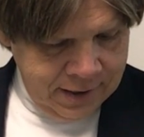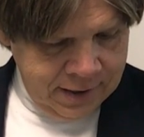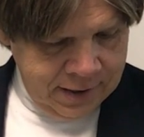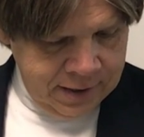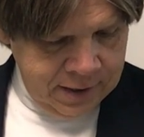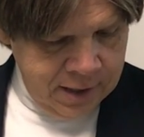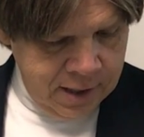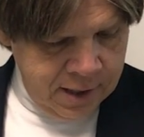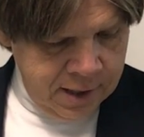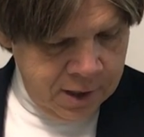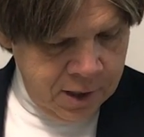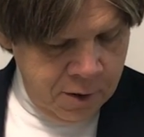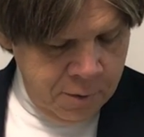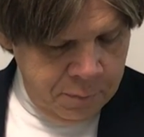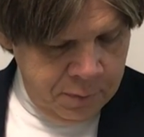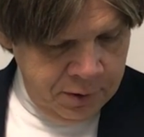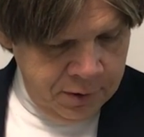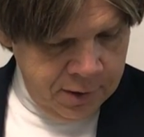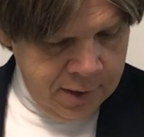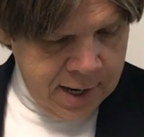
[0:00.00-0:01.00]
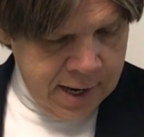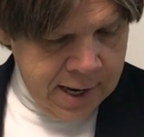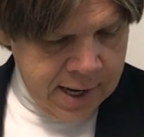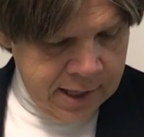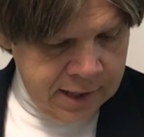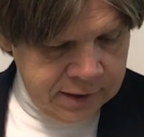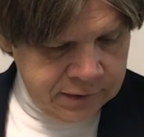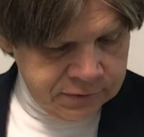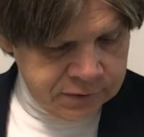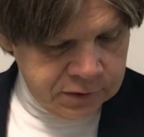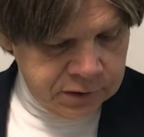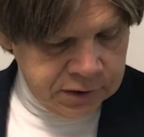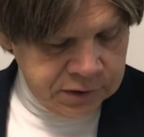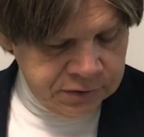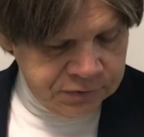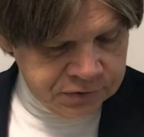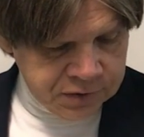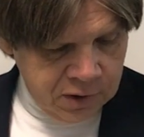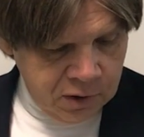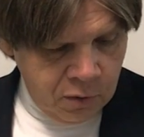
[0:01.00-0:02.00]
And God opened her eyes, and she
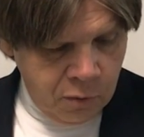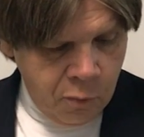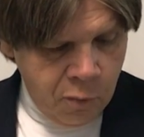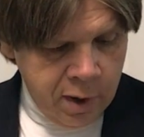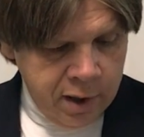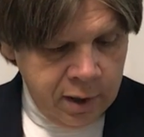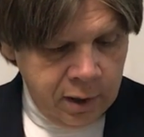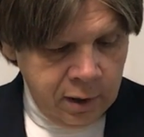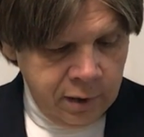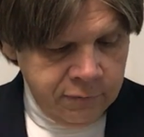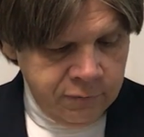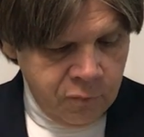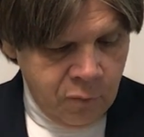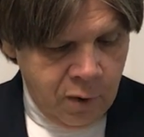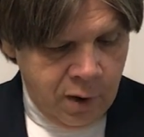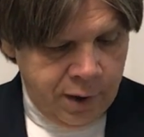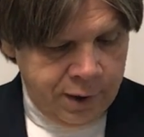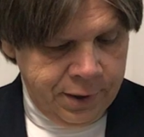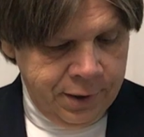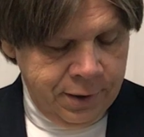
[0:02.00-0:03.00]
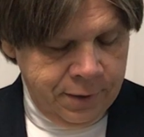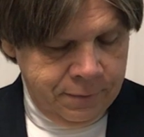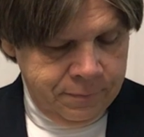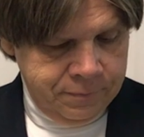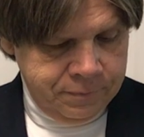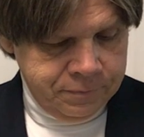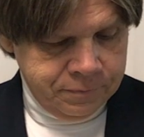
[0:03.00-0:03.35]
saw a well of water.